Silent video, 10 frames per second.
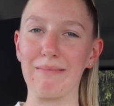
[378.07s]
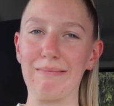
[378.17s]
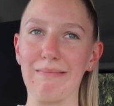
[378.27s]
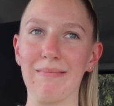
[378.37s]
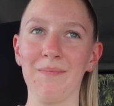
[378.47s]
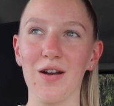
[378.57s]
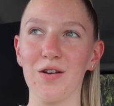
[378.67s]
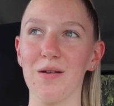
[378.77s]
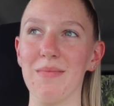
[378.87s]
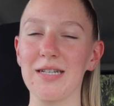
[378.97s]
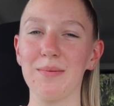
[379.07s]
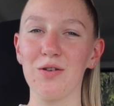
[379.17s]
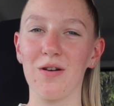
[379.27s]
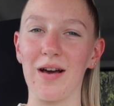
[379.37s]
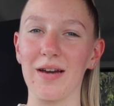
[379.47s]
I don't know, makes me
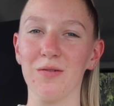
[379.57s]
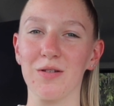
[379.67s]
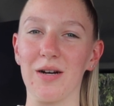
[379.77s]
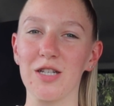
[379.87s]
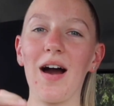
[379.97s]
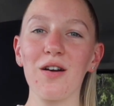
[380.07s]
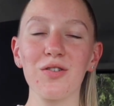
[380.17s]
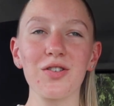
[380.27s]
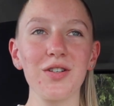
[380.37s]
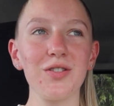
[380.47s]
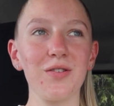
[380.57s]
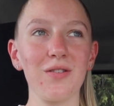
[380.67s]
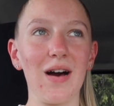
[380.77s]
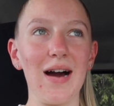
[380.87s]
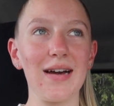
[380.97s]
not like you as much. I also do
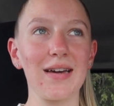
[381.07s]
like